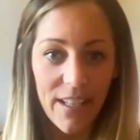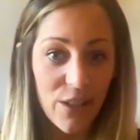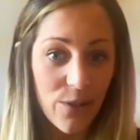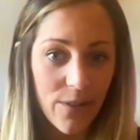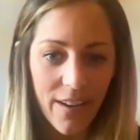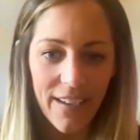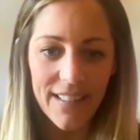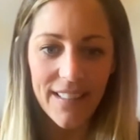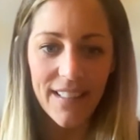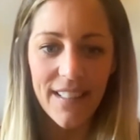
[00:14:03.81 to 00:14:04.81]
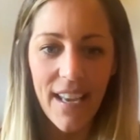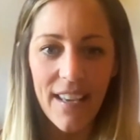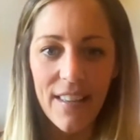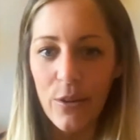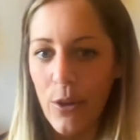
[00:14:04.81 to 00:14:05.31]
and you guys
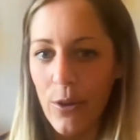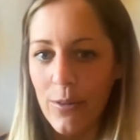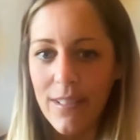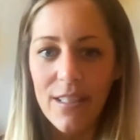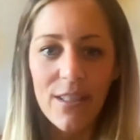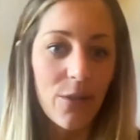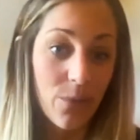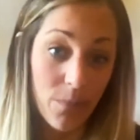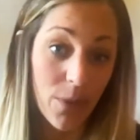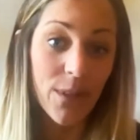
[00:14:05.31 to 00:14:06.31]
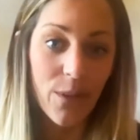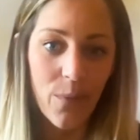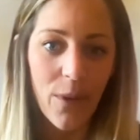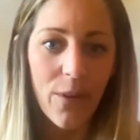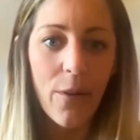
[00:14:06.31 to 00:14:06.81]
take the load and do most of the
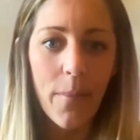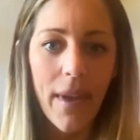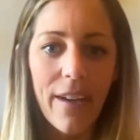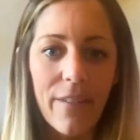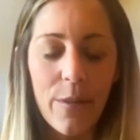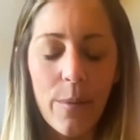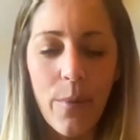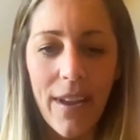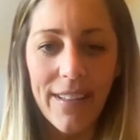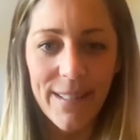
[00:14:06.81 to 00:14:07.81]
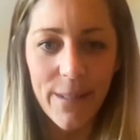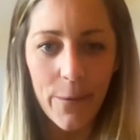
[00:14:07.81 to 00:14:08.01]
work on behalf of the brand. So